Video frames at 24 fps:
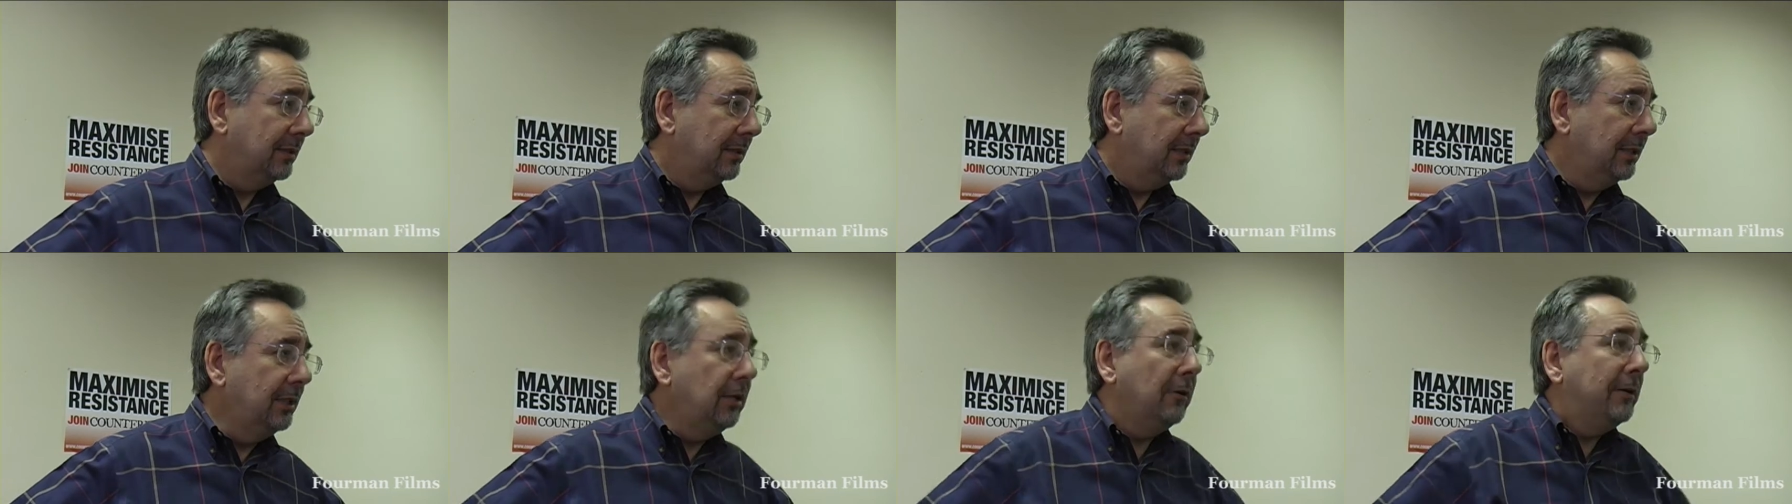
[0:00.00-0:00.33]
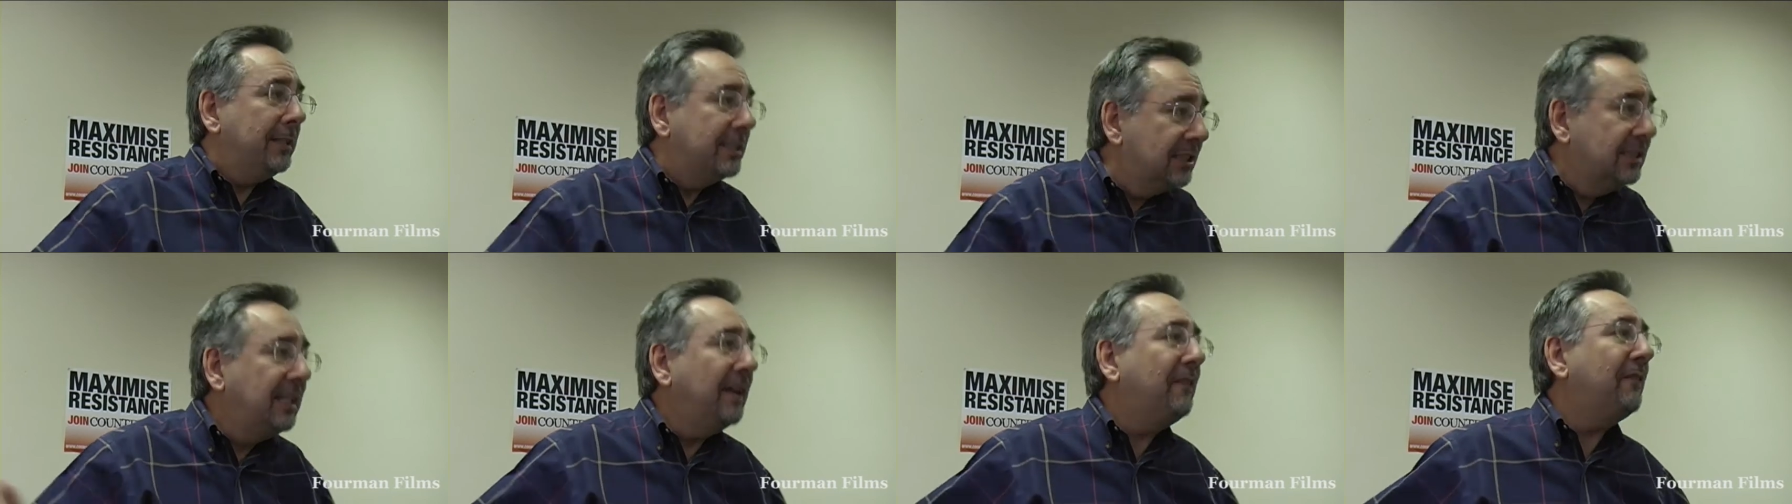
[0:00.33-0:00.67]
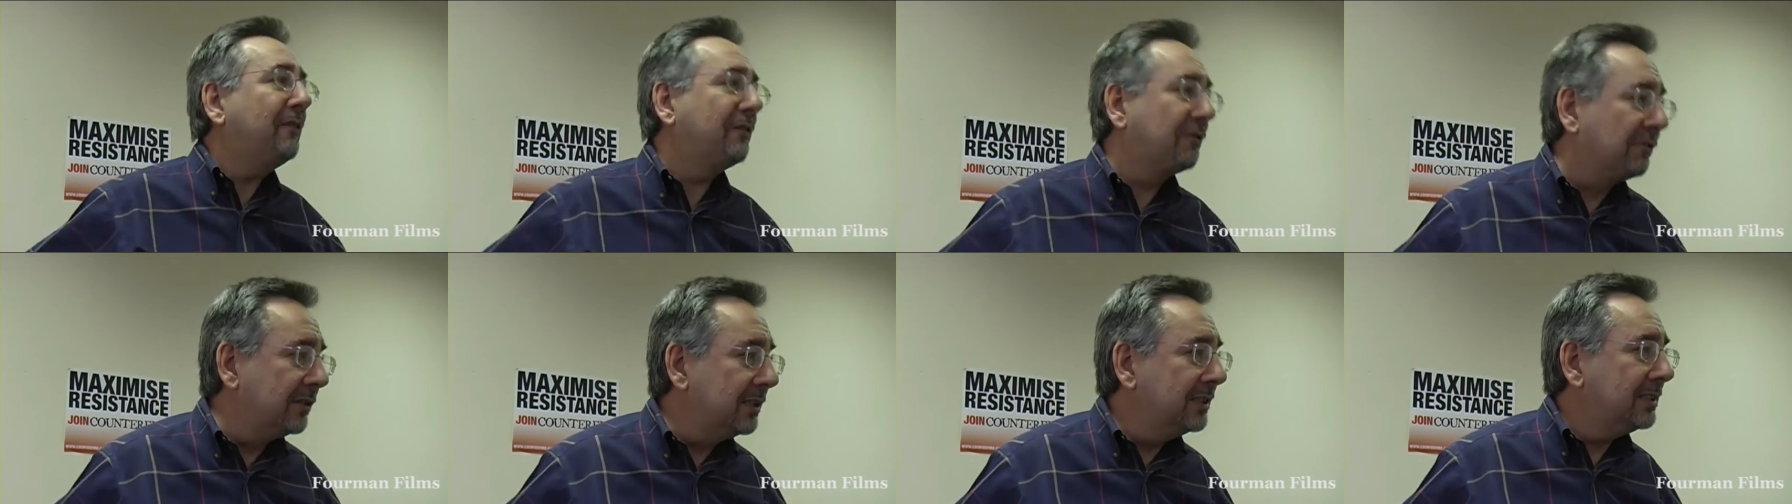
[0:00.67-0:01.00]
You know, it's
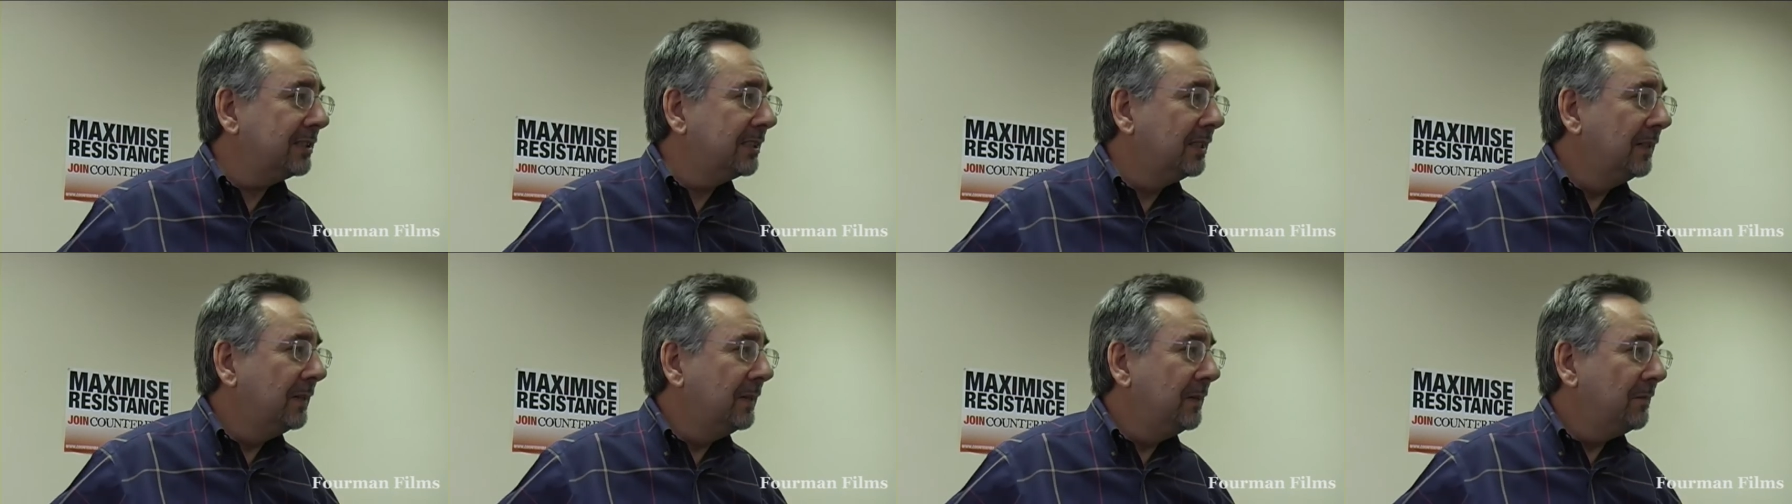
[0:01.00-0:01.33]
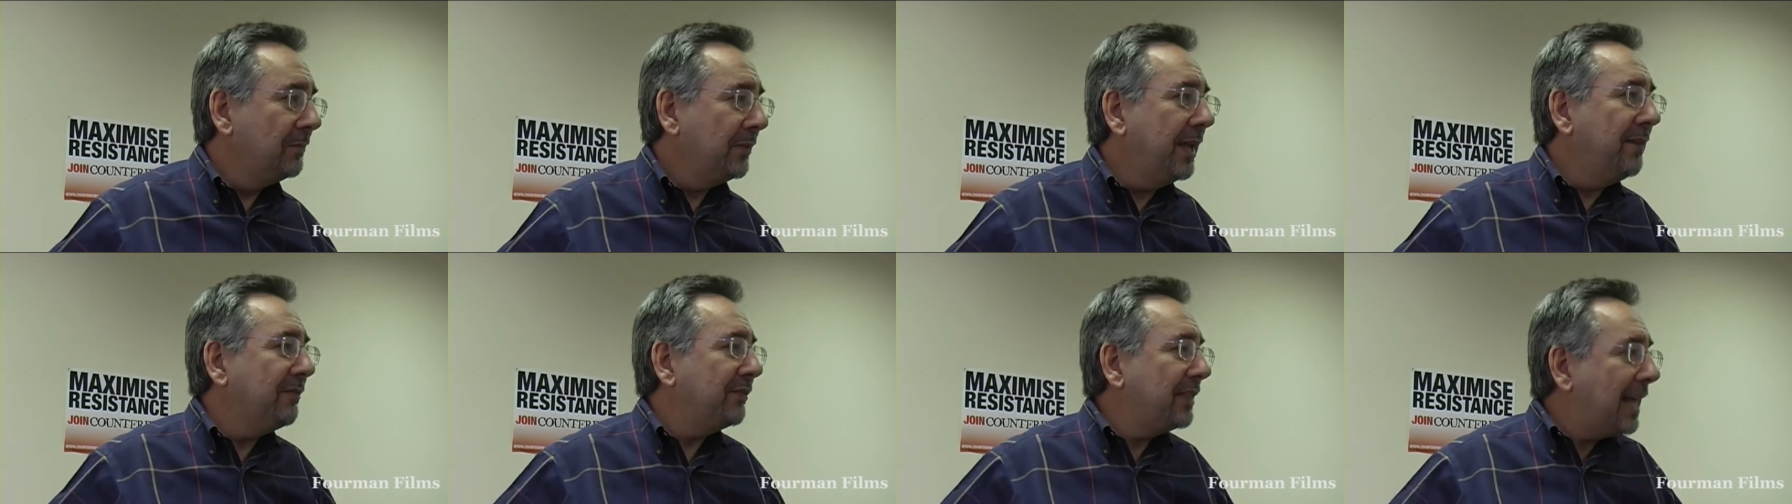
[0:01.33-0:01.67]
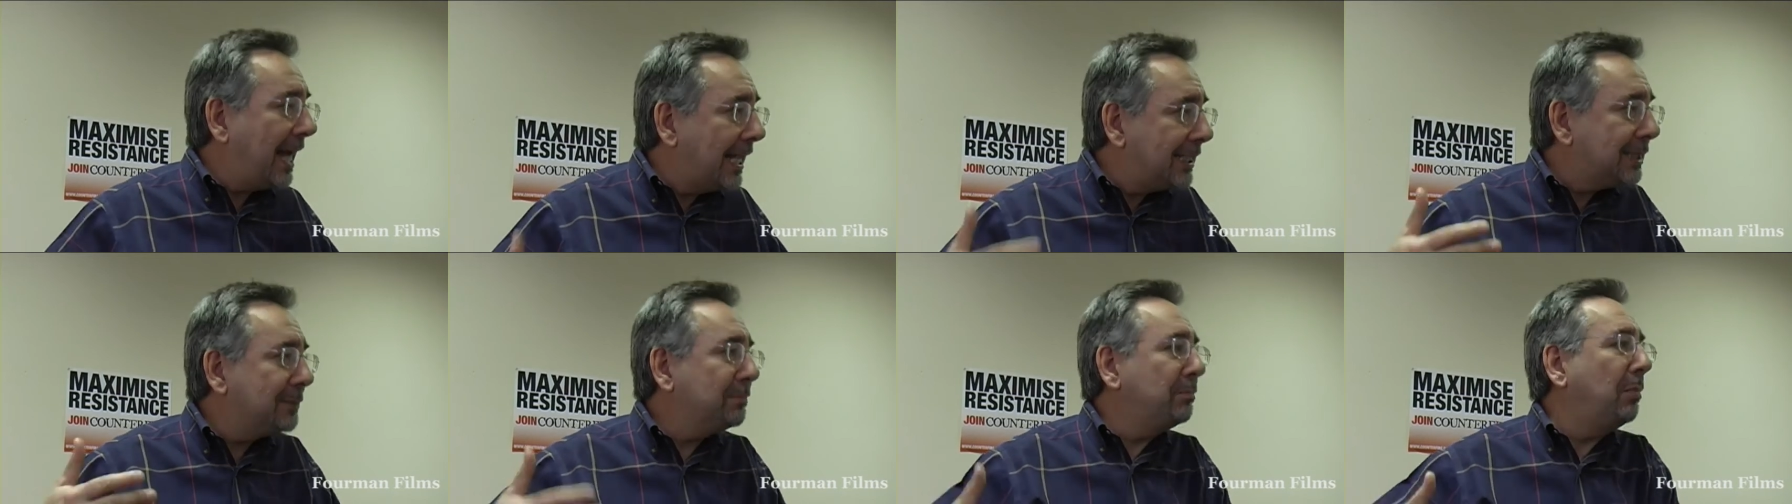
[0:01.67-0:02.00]
different if
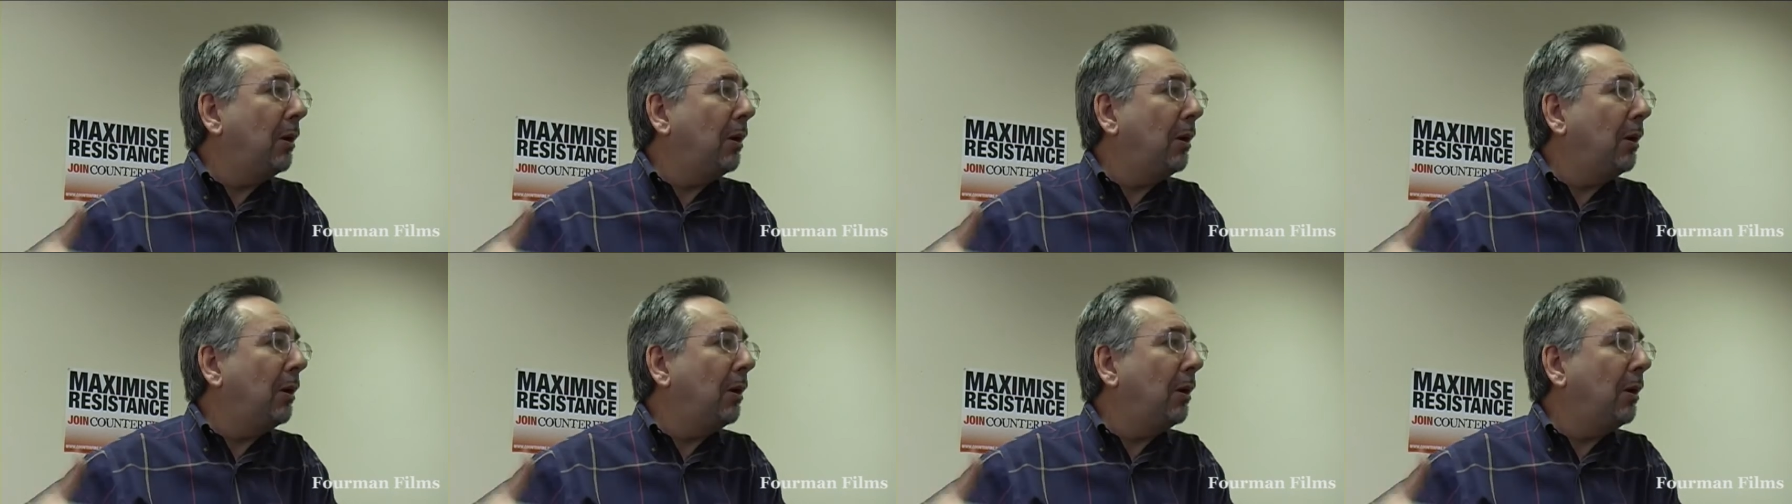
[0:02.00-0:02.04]
that's